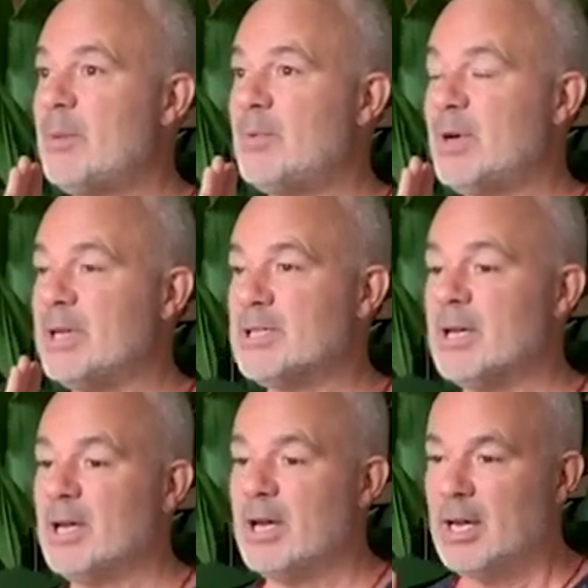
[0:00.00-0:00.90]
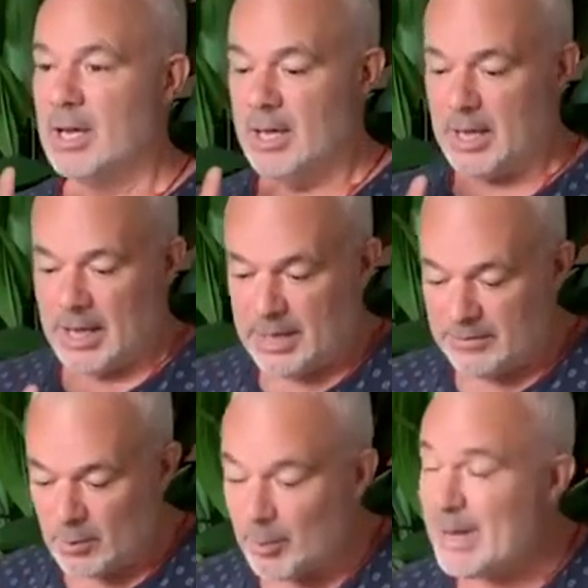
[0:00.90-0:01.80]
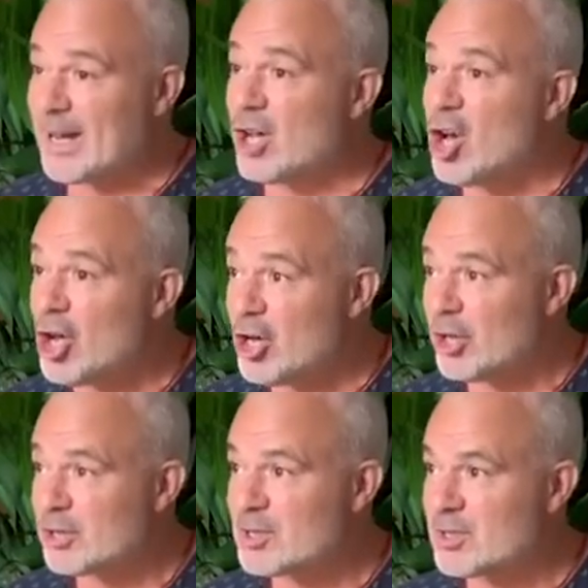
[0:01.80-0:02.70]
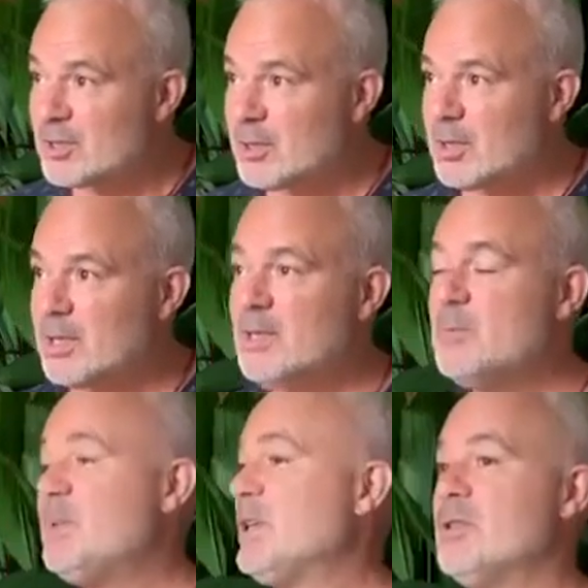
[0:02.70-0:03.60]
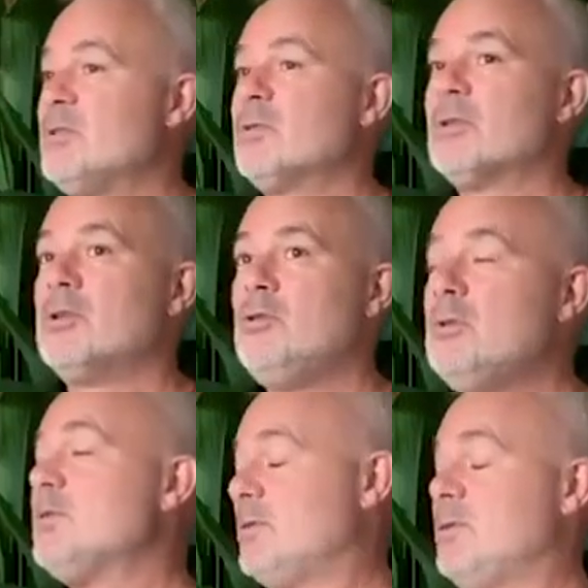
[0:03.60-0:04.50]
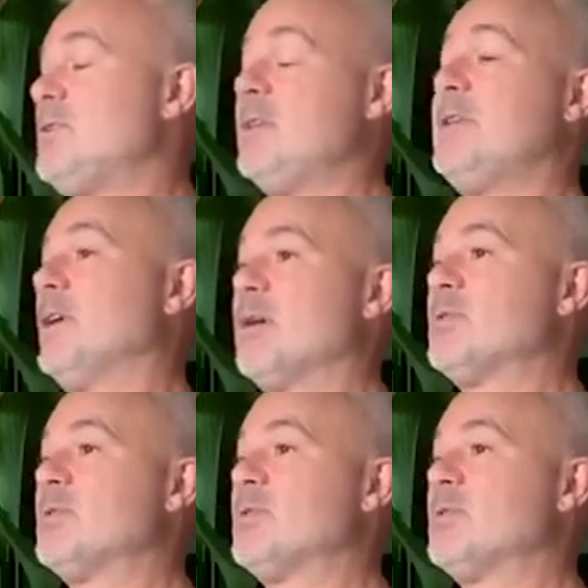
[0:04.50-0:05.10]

important to be upright. If your back hurts, it's because you're not used